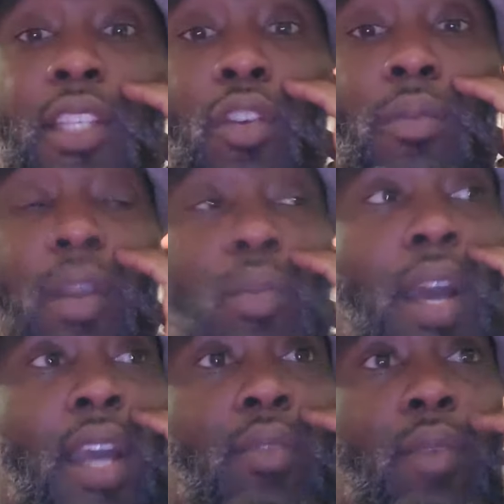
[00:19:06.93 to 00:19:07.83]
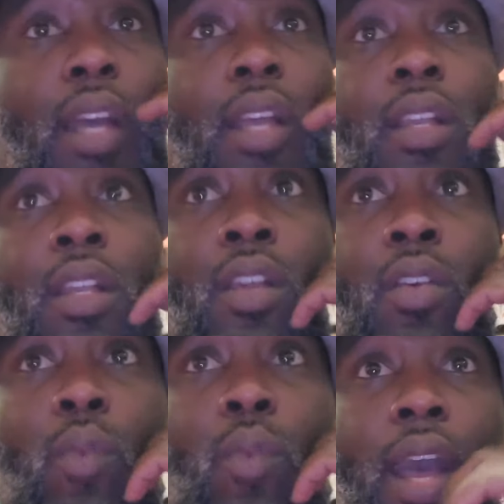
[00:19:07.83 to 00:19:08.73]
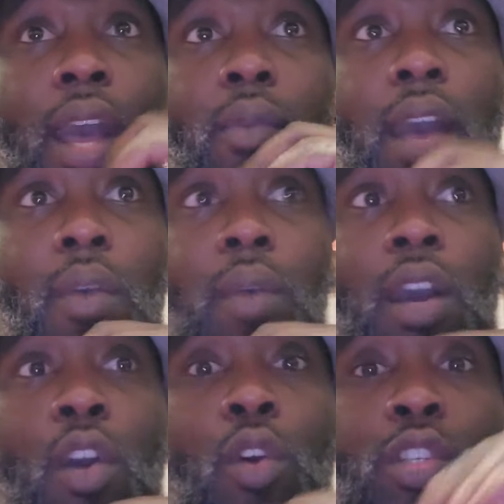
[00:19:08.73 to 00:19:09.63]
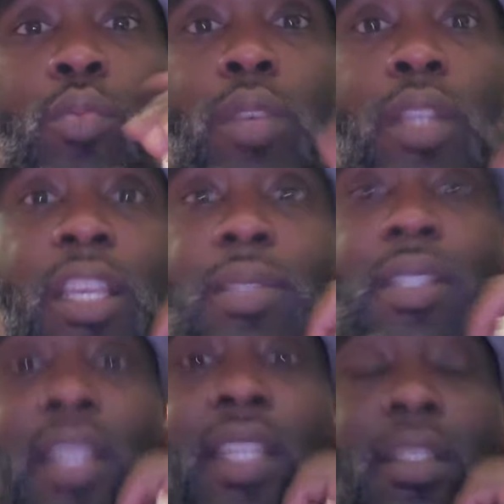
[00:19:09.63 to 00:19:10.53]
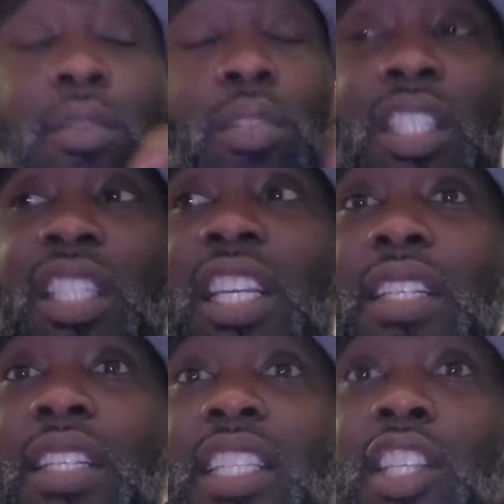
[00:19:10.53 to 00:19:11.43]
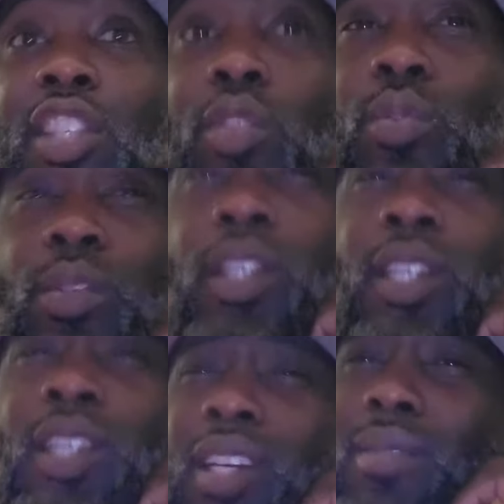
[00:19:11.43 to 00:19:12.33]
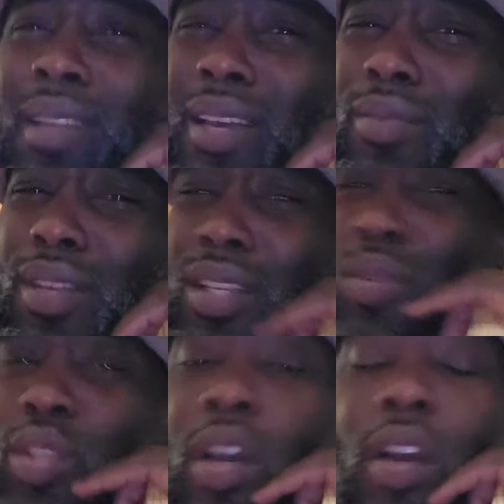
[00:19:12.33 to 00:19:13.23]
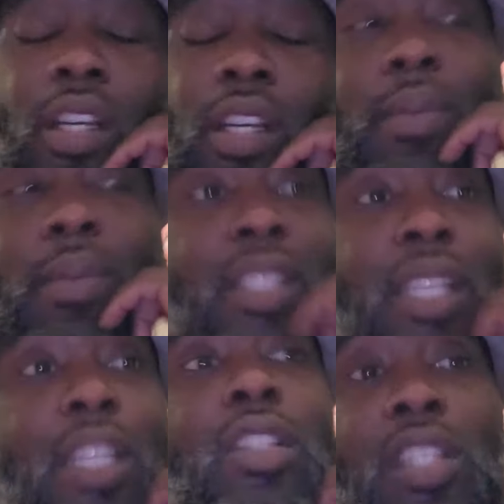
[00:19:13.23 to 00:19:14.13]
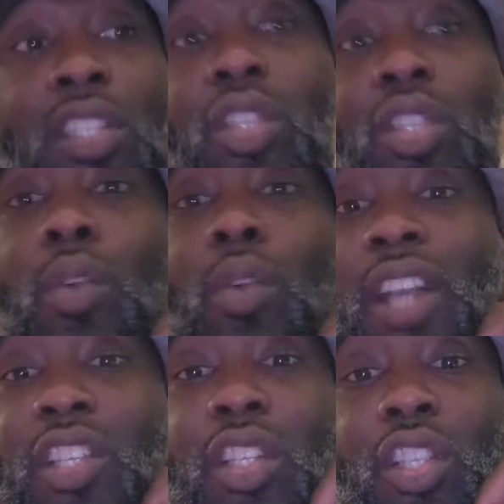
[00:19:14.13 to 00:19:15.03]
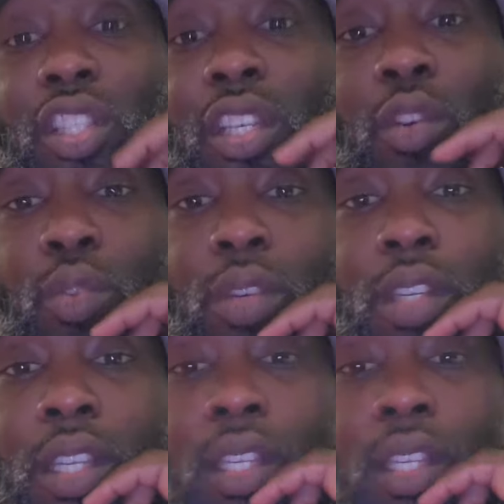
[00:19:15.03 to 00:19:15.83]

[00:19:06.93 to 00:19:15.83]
Zo, man, why Wholesome One keep sneak dissing you? I'm like, what are you talking about? He said, you need to start watching this show.